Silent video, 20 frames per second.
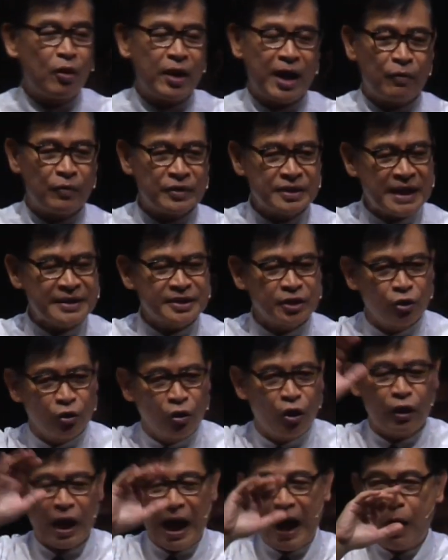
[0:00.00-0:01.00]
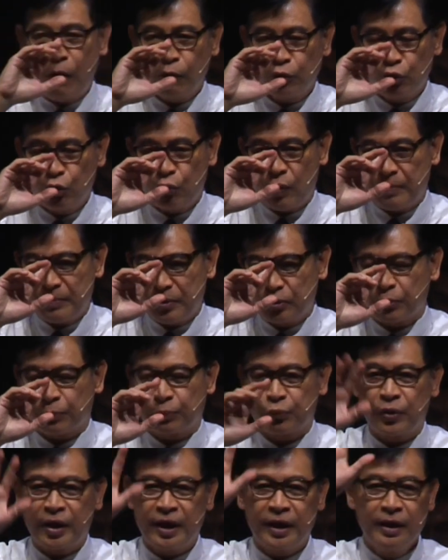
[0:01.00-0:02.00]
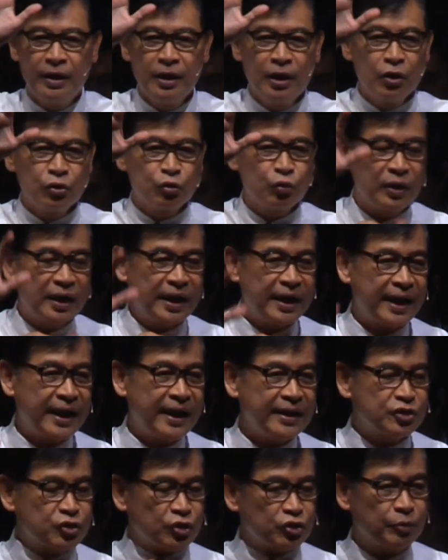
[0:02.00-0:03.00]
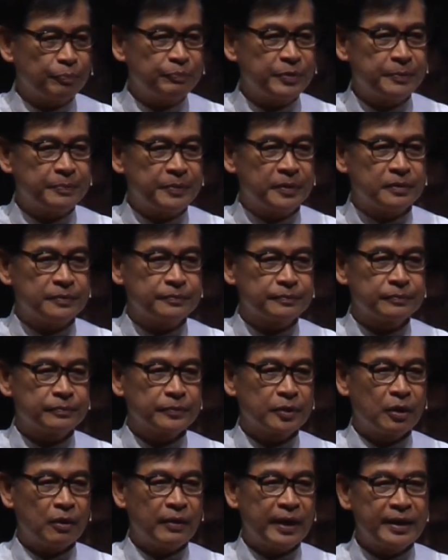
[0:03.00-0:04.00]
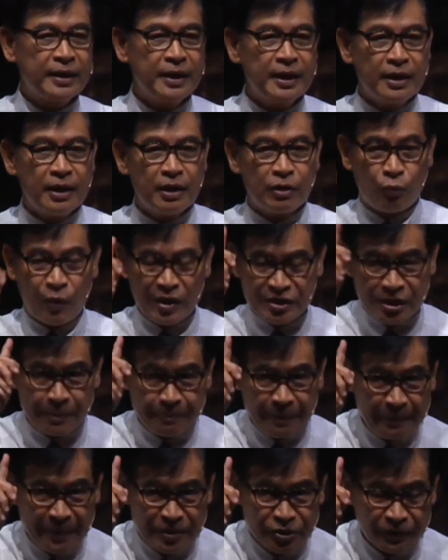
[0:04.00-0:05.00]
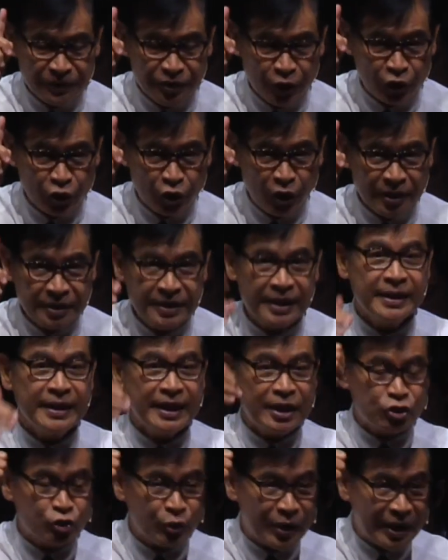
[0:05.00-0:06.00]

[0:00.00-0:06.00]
I said, Lord, how do you want me to pray to lay hands on your people, all right? What is the purpose of the anointing? Is to